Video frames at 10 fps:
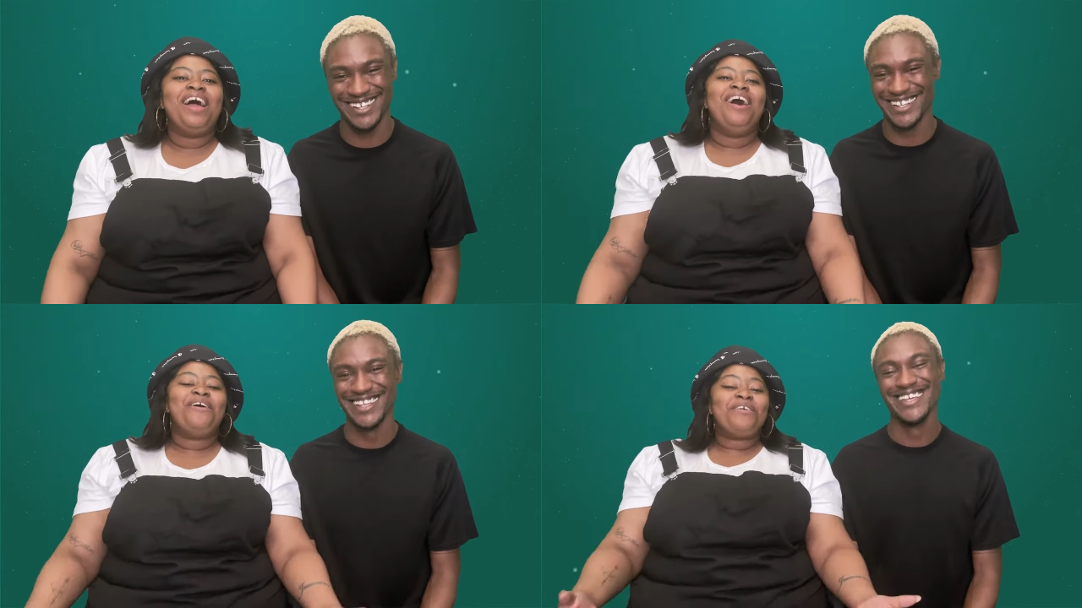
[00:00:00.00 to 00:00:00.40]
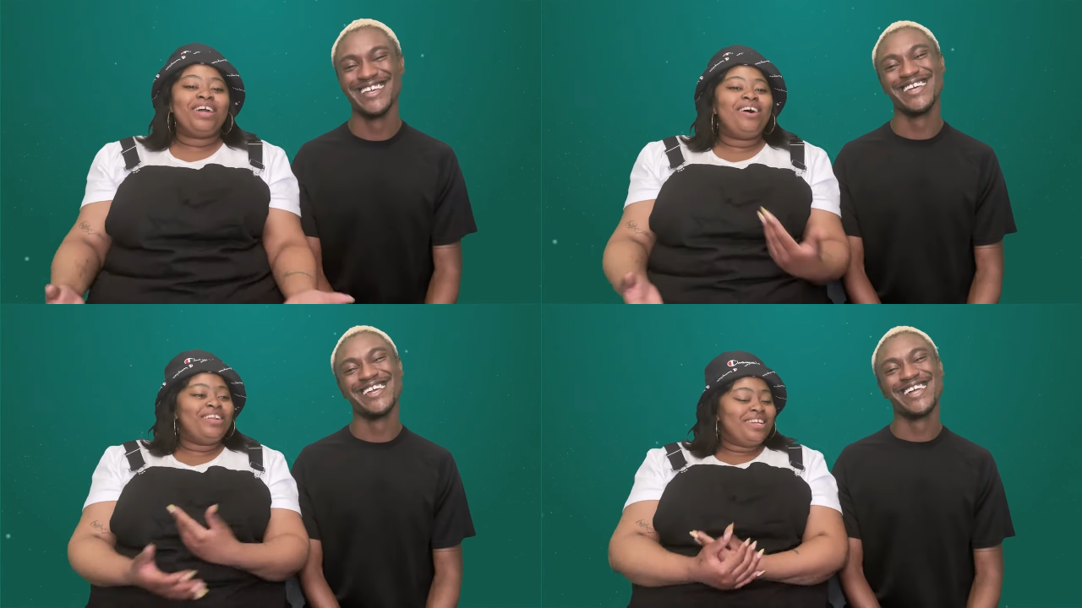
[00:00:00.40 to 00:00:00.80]
Speaker 1: okay,
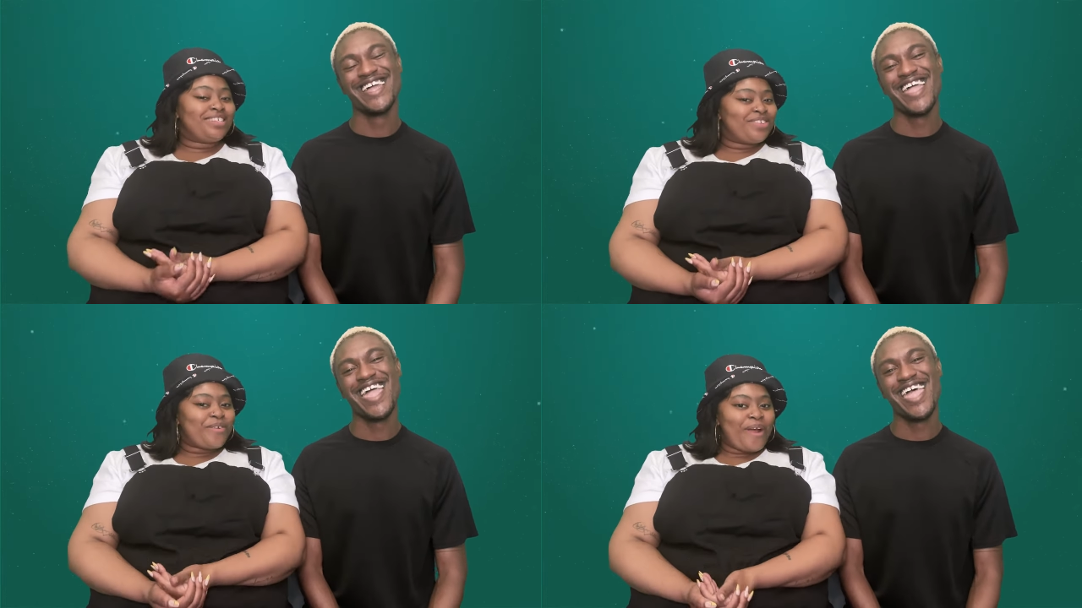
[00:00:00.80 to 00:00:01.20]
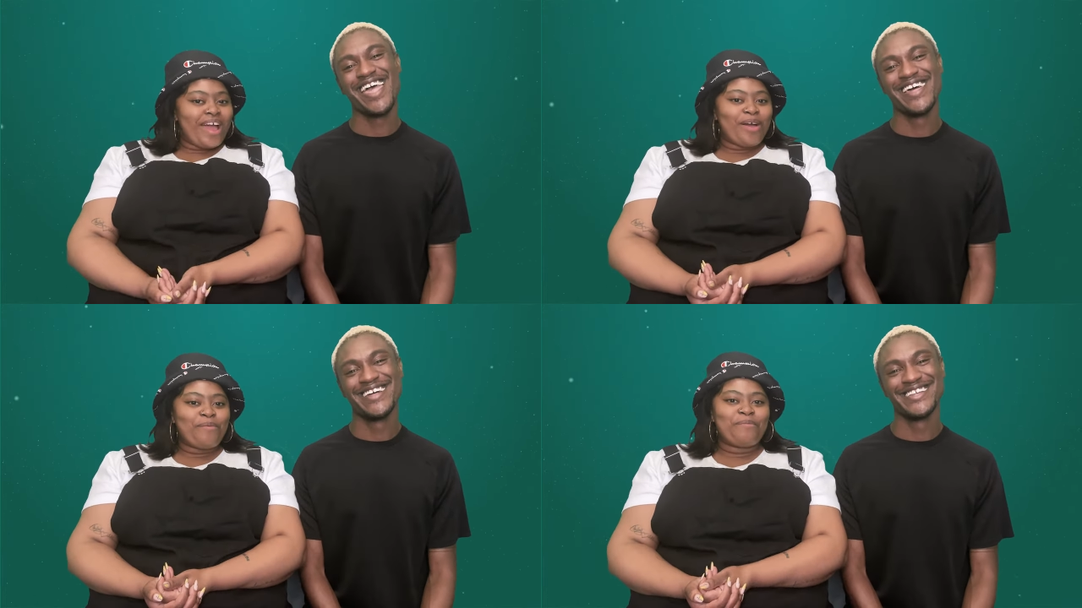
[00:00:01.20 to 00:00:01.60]
on
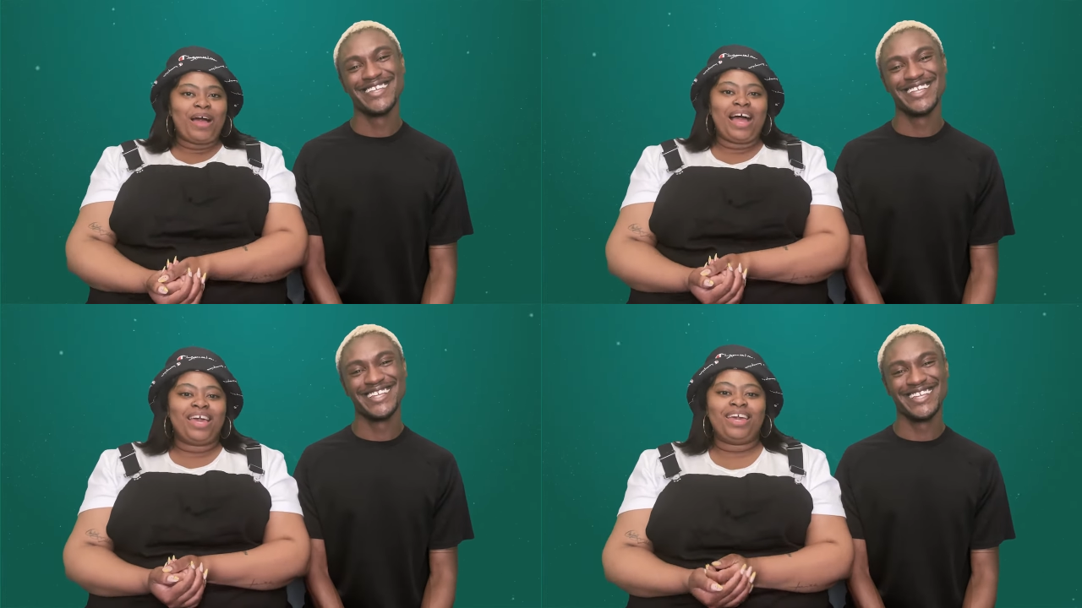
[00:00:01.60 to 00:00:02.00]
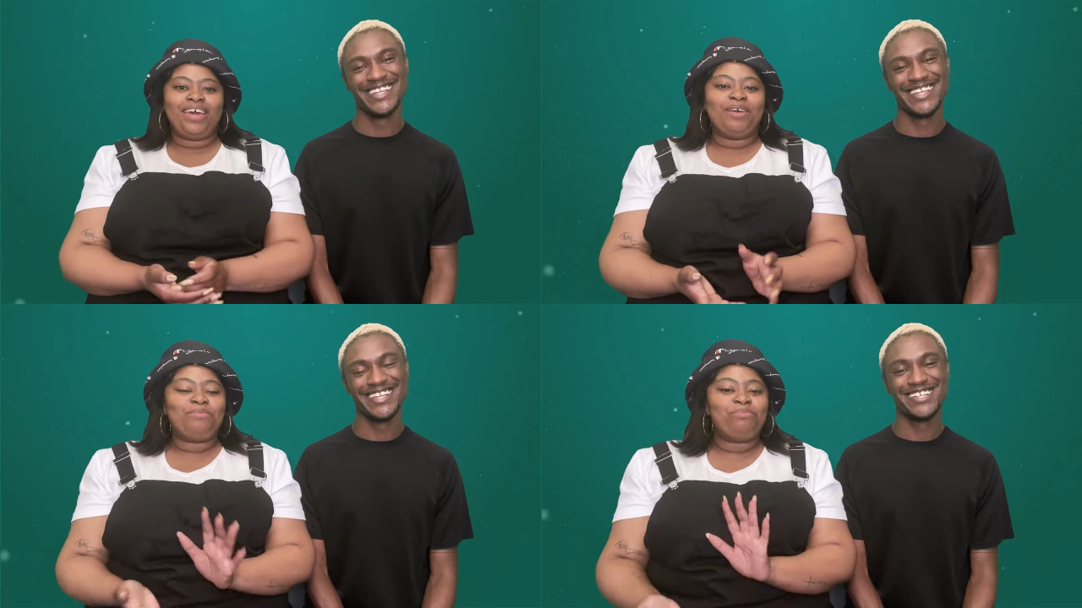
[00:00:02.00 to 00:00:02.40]
Instagram, I
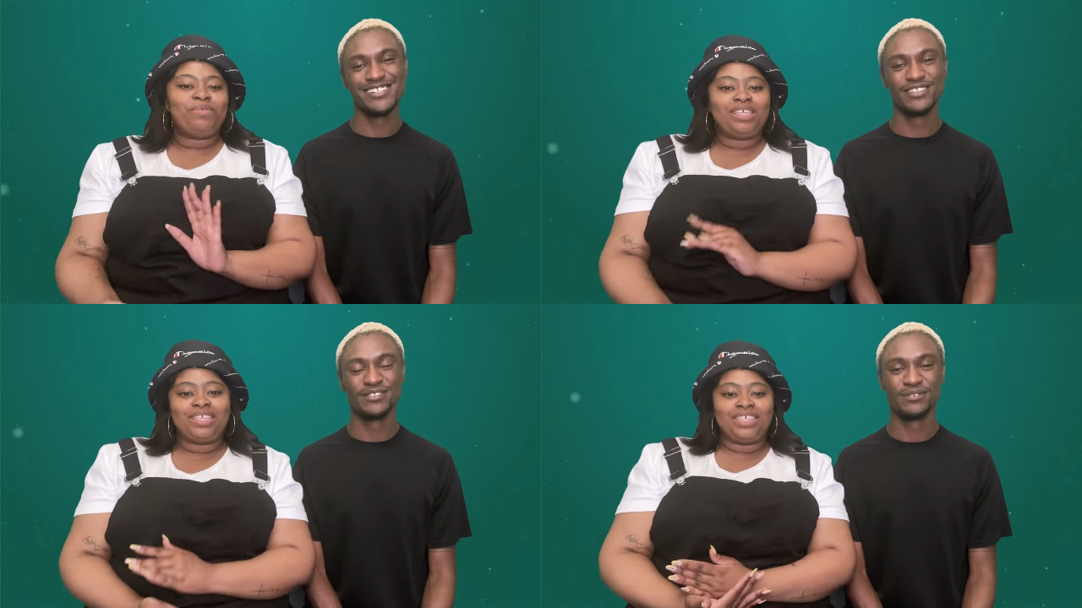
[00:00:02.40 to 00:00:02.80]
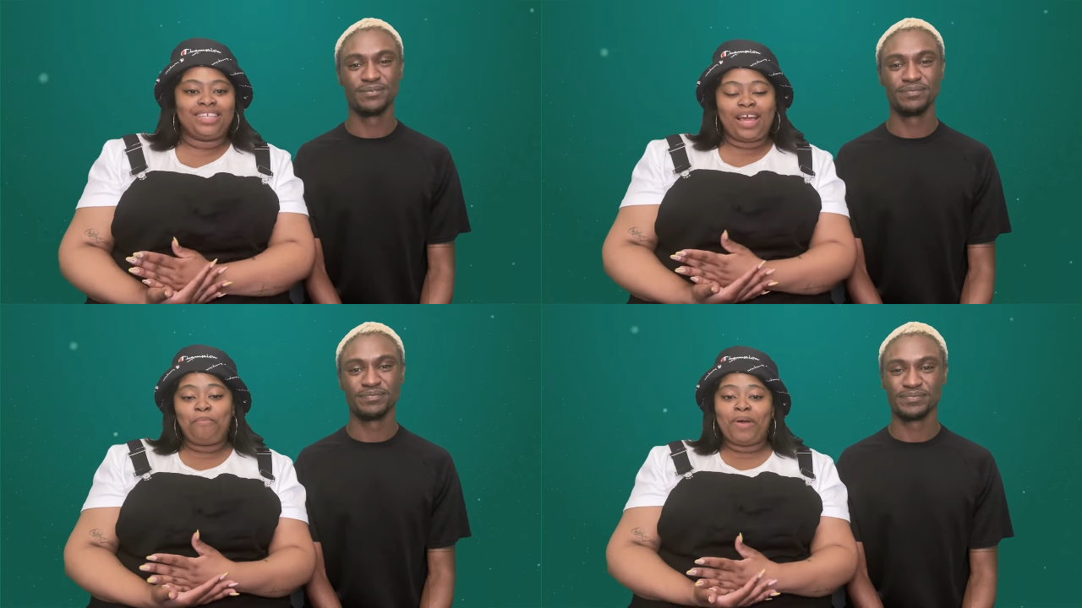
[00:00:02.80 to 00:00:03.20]
am
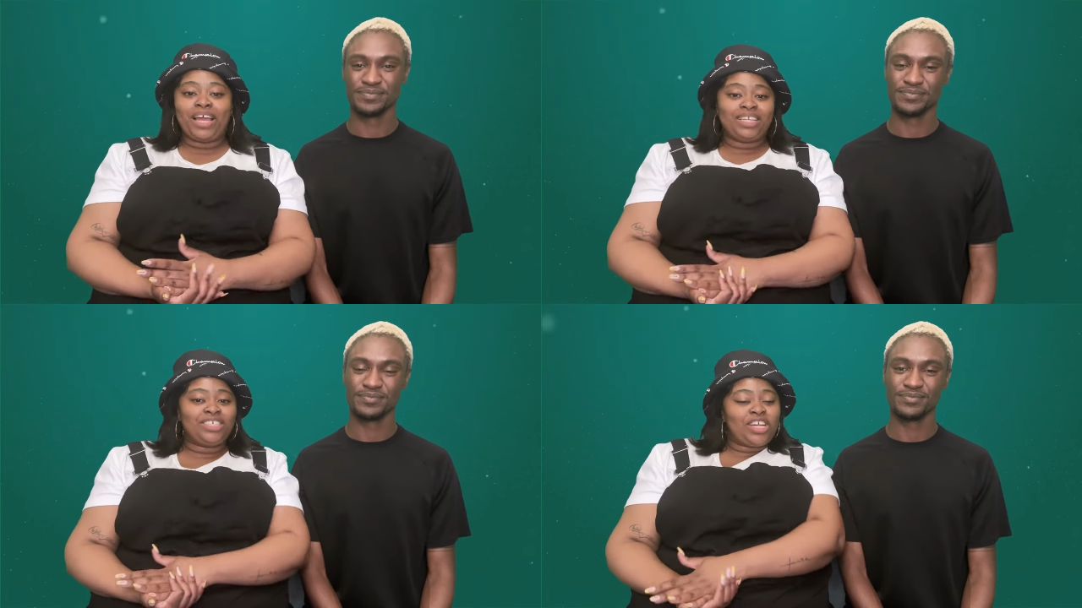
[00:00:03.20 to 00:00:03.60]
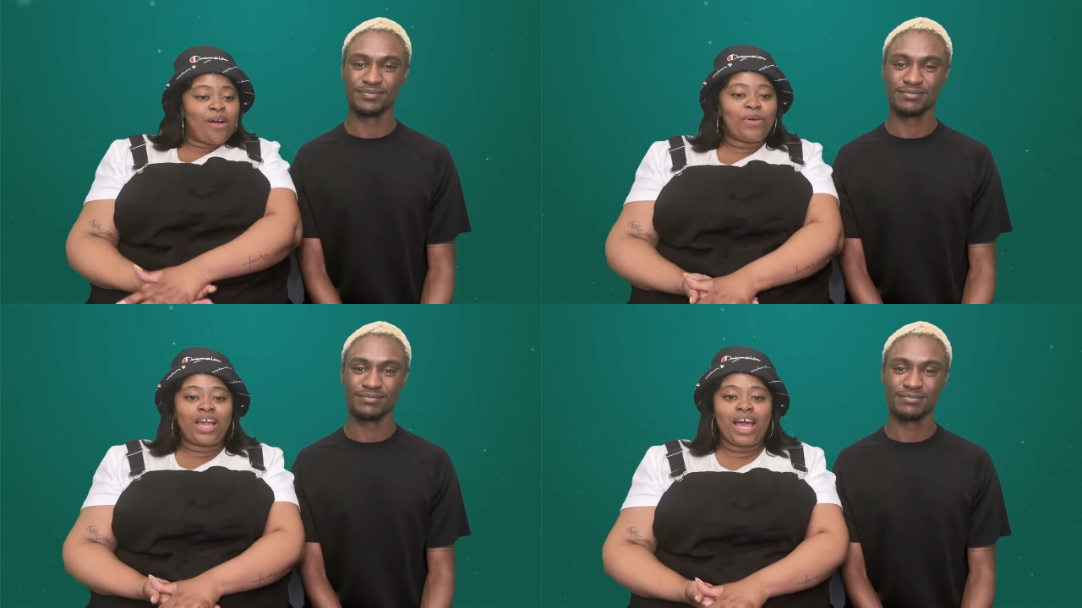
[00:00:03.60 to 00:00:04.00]
Zena Bali
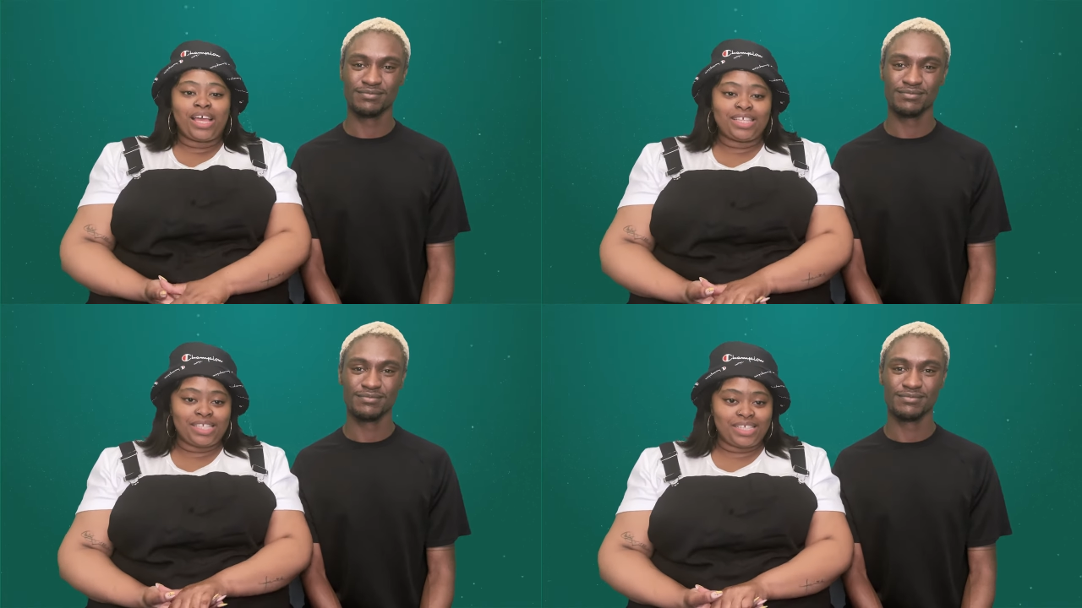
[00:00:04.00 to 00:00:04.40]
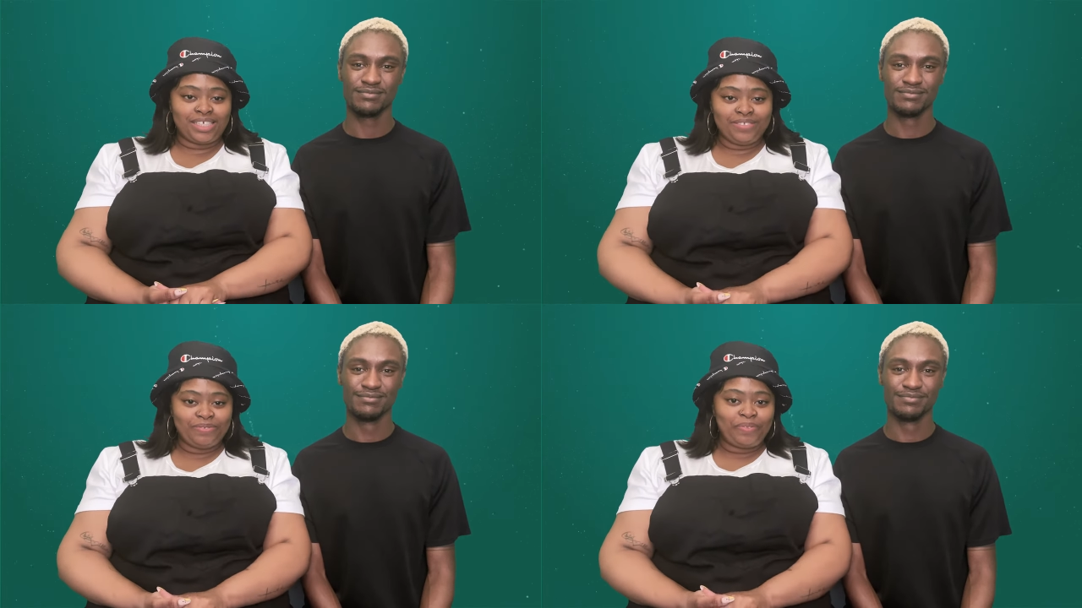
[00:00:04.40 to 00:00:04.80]
Tshawekazi.
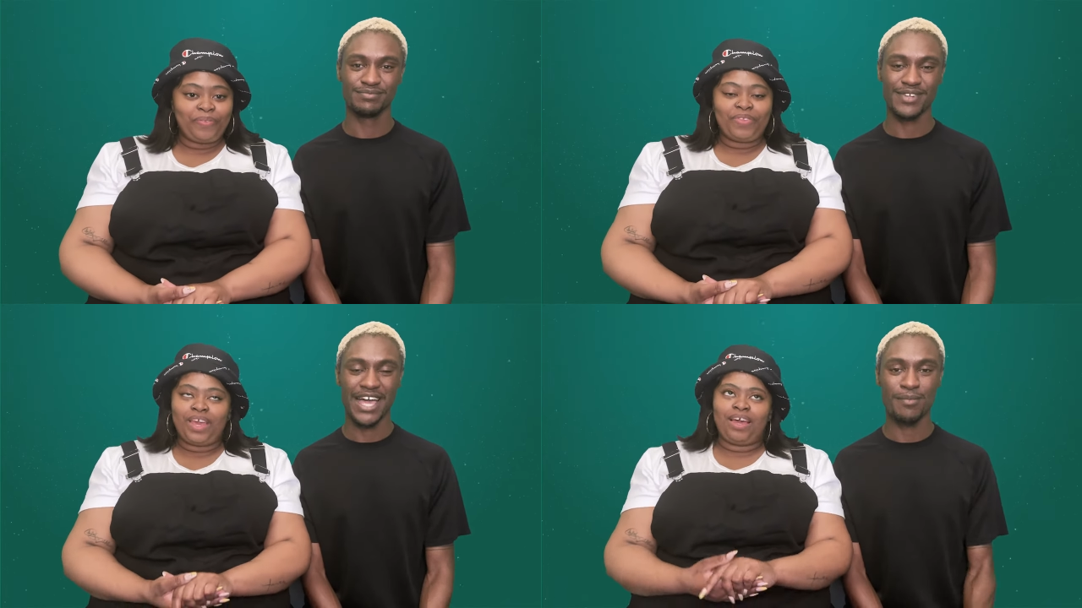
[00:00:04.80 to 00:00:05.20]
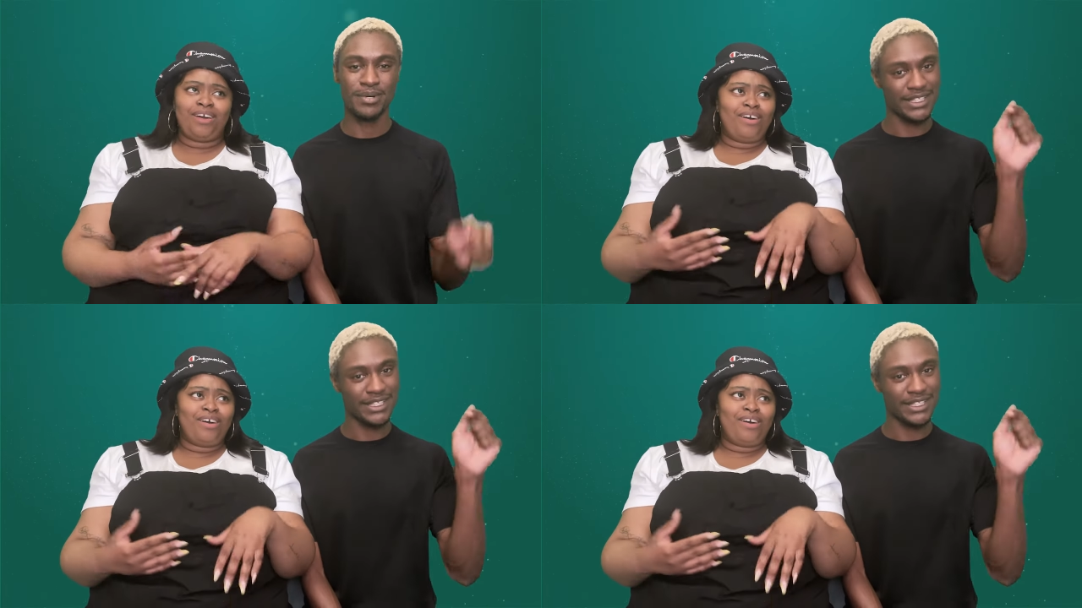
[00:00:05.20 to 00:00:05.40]
on